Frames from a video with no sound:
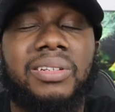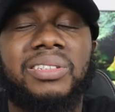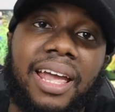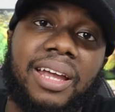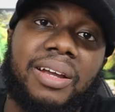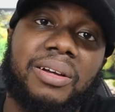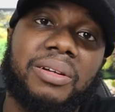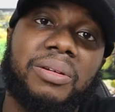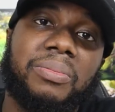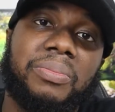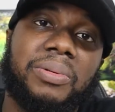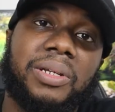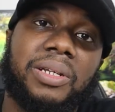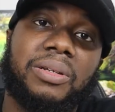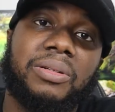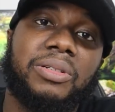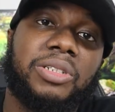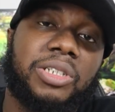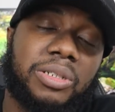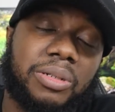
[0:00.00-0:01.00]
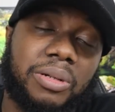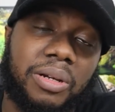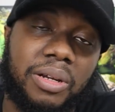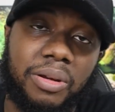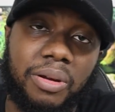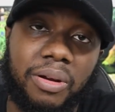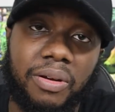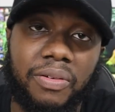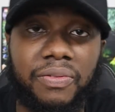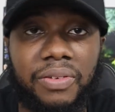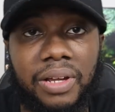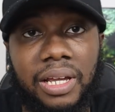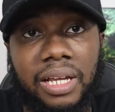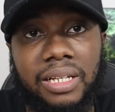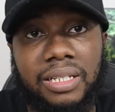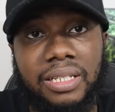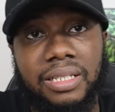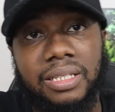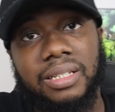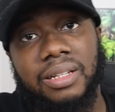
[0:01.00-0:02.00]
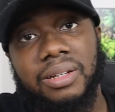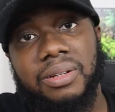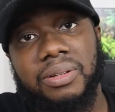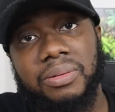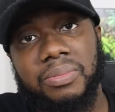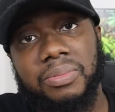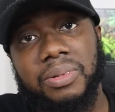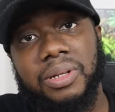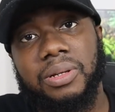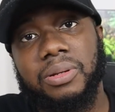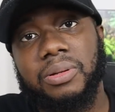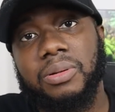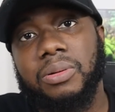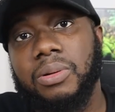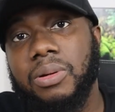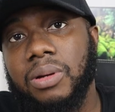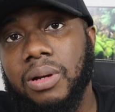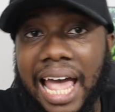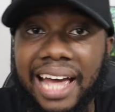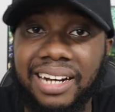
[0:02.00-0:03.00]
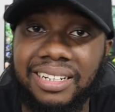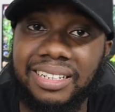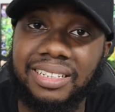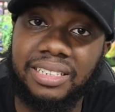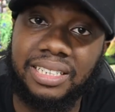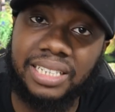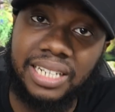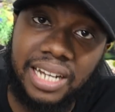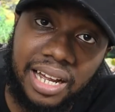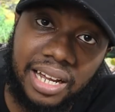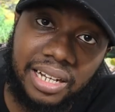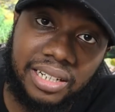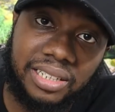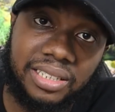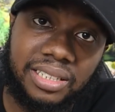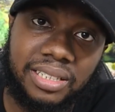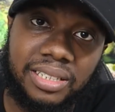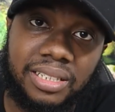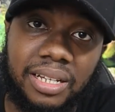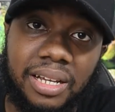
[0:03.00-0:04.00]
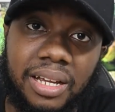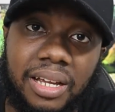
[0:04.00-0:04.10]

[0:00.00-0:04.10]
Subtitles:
It could be you showing your face, it could be you adding text,